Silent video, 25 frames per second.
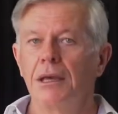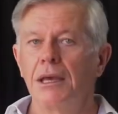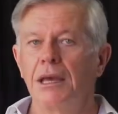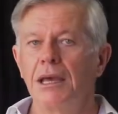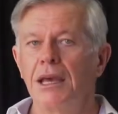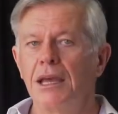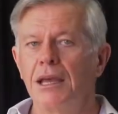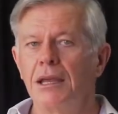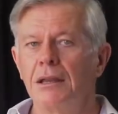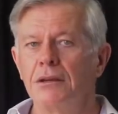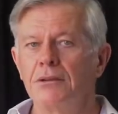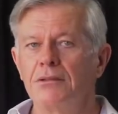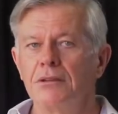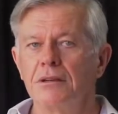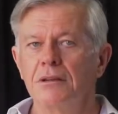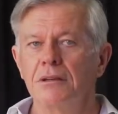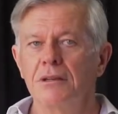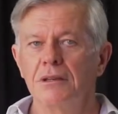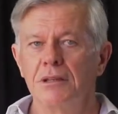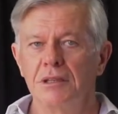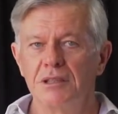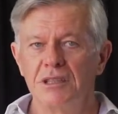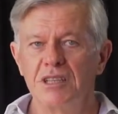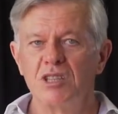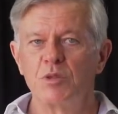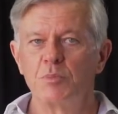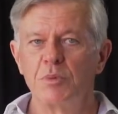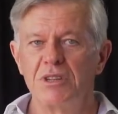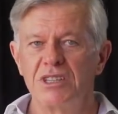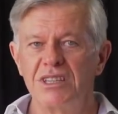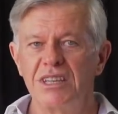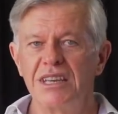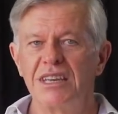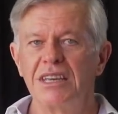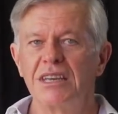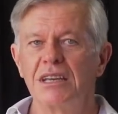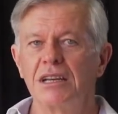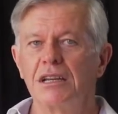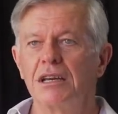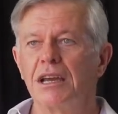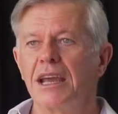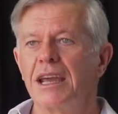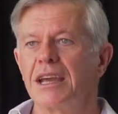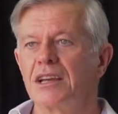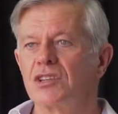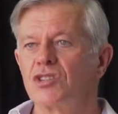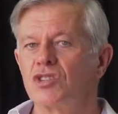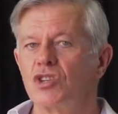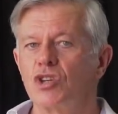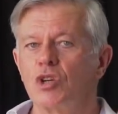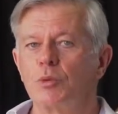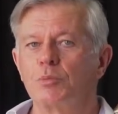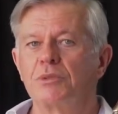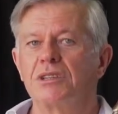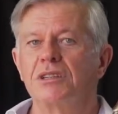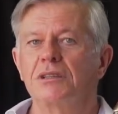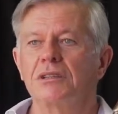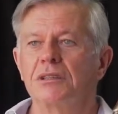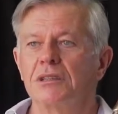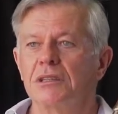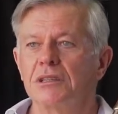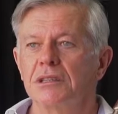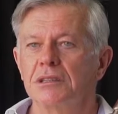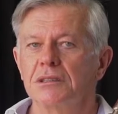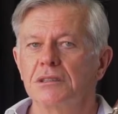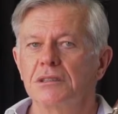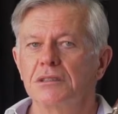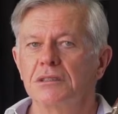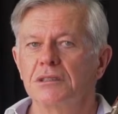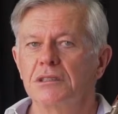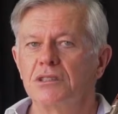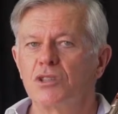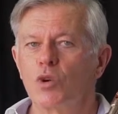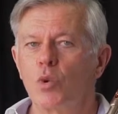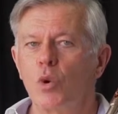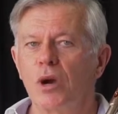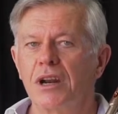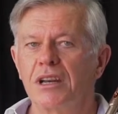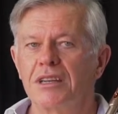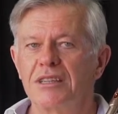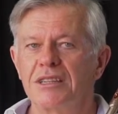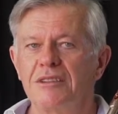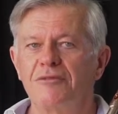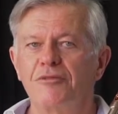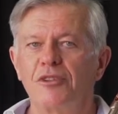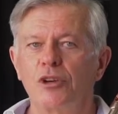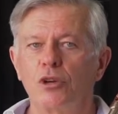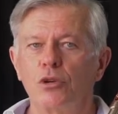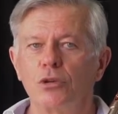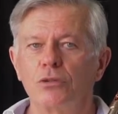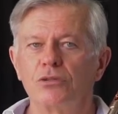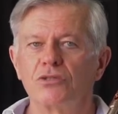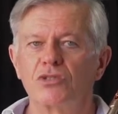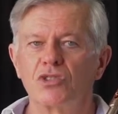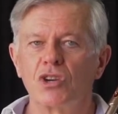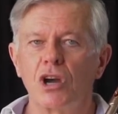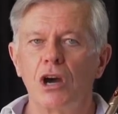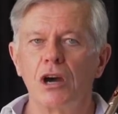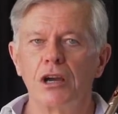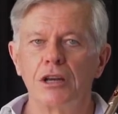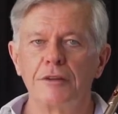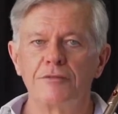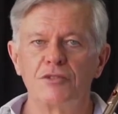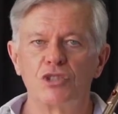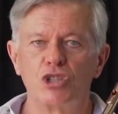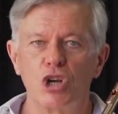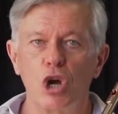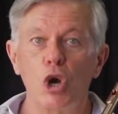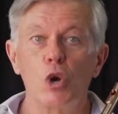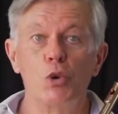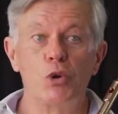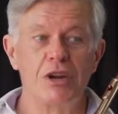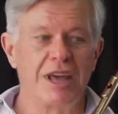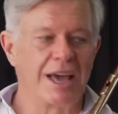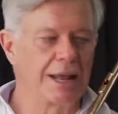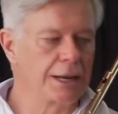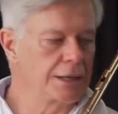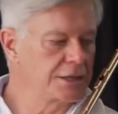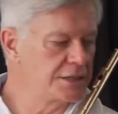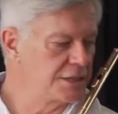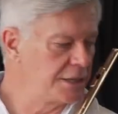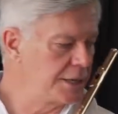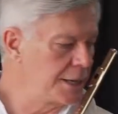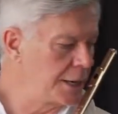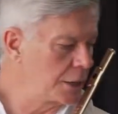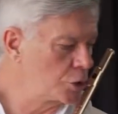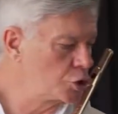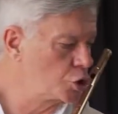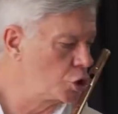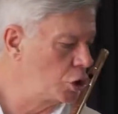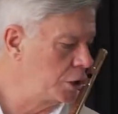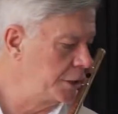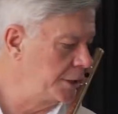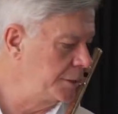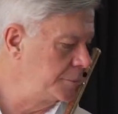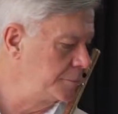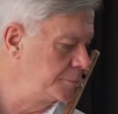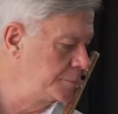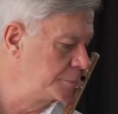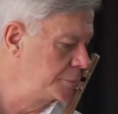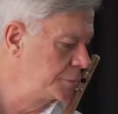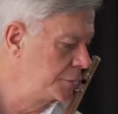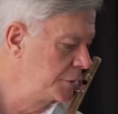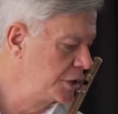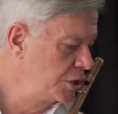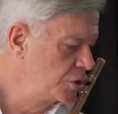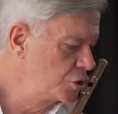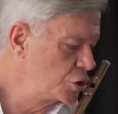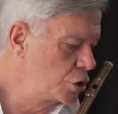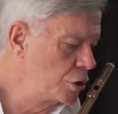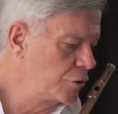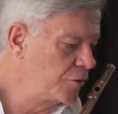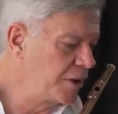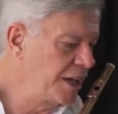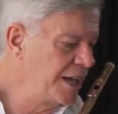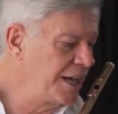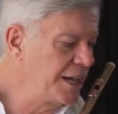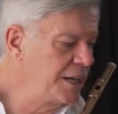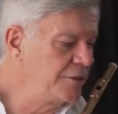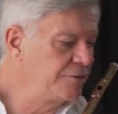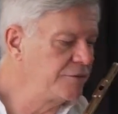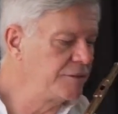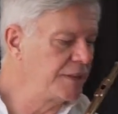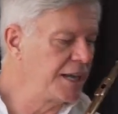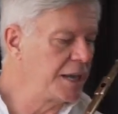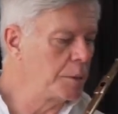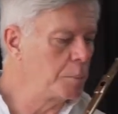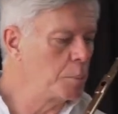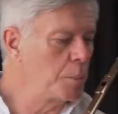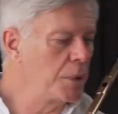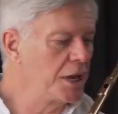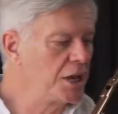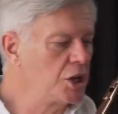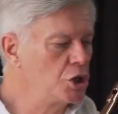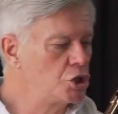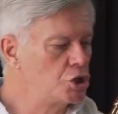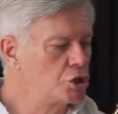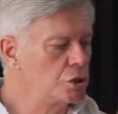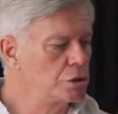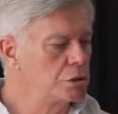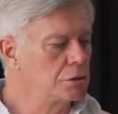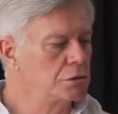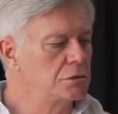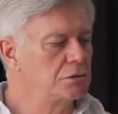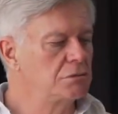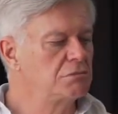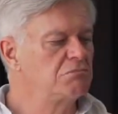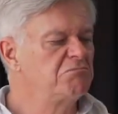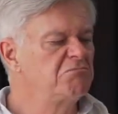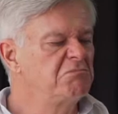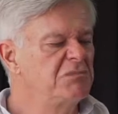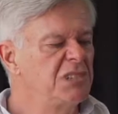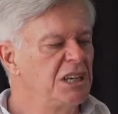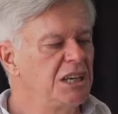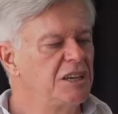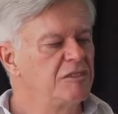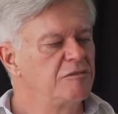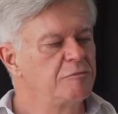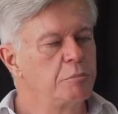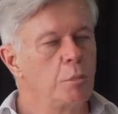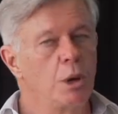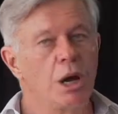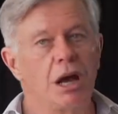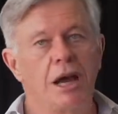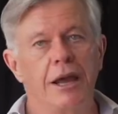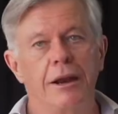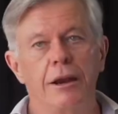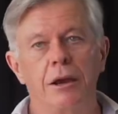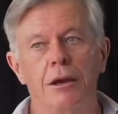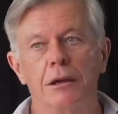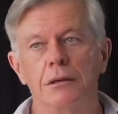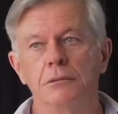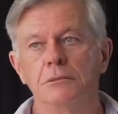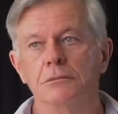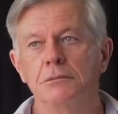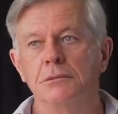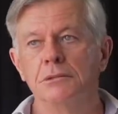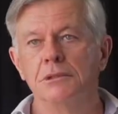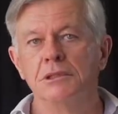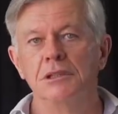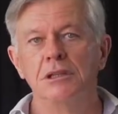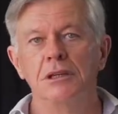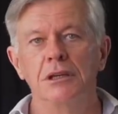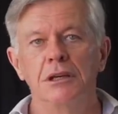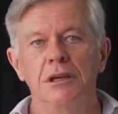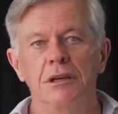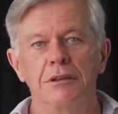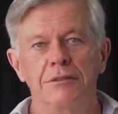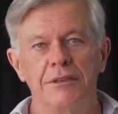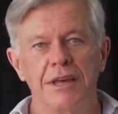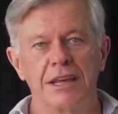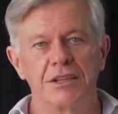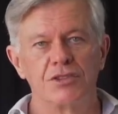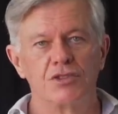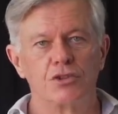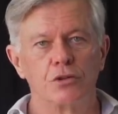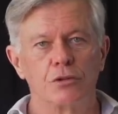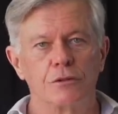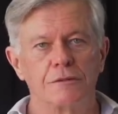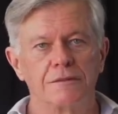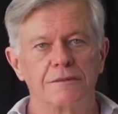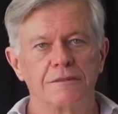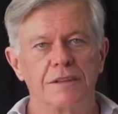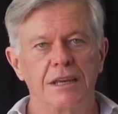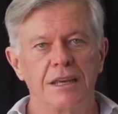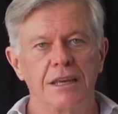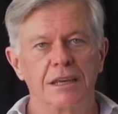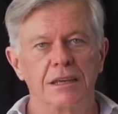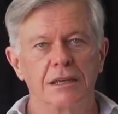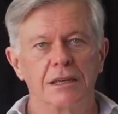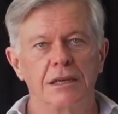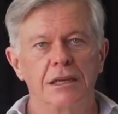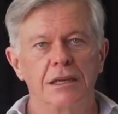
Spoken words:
And this particular excerpt, it's quite a difficult kind of tonality, actually, sort of A flat major, F minor, that sort of thing.